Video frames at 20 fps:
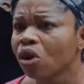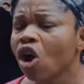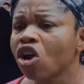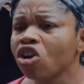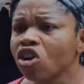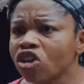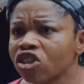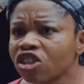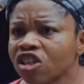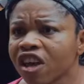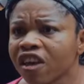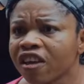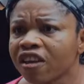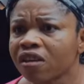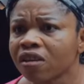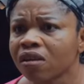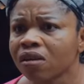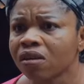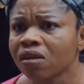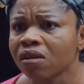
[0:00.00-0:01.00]
Oh, Noche.
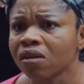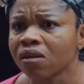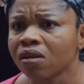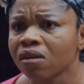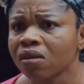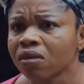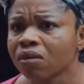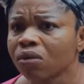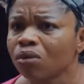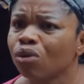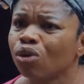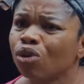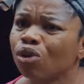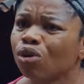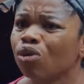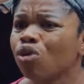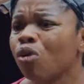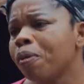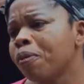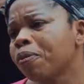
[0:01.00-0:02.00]

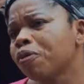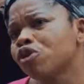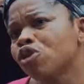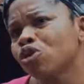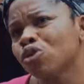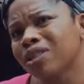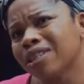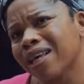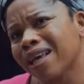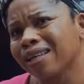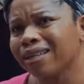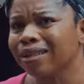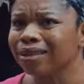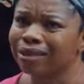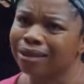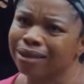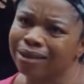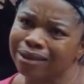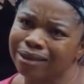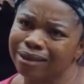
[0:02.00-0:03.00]
What people should take
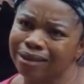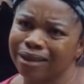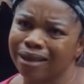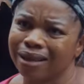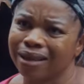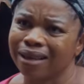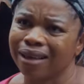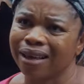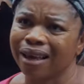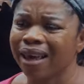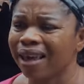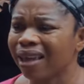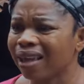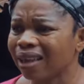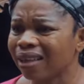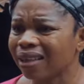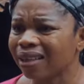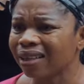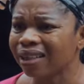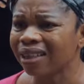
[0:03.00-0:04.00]
it? Eh?
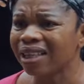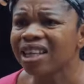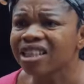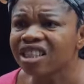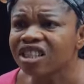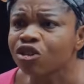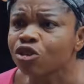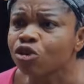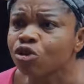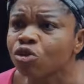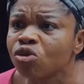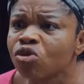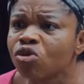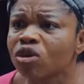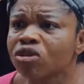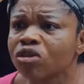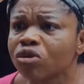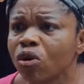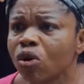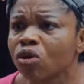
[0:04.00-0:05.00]
This should
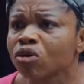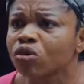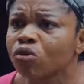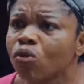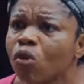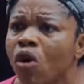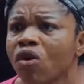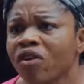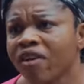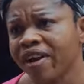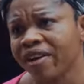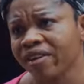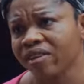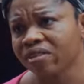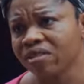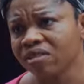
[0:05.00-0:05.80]
not cause quarrel.